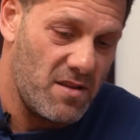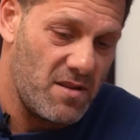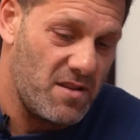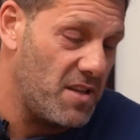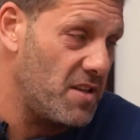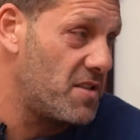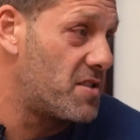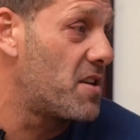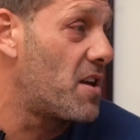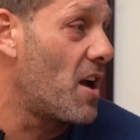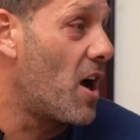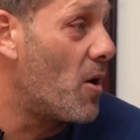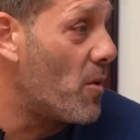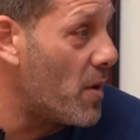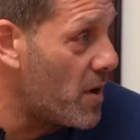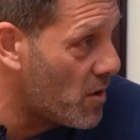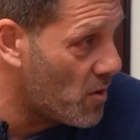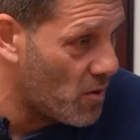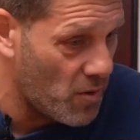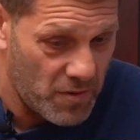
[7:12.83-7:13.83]
this
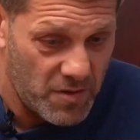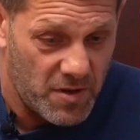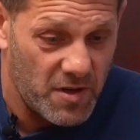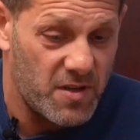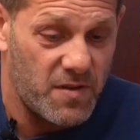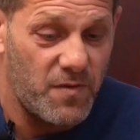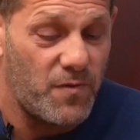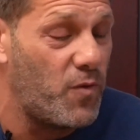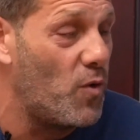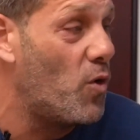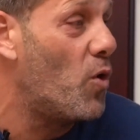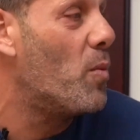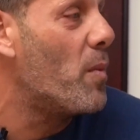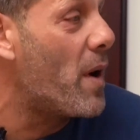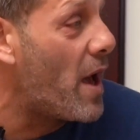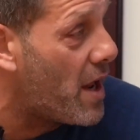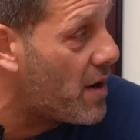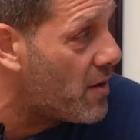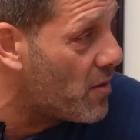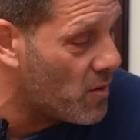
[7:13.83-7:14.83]
going, or this
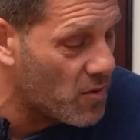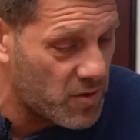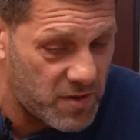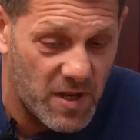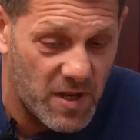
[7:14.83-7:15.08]
format, or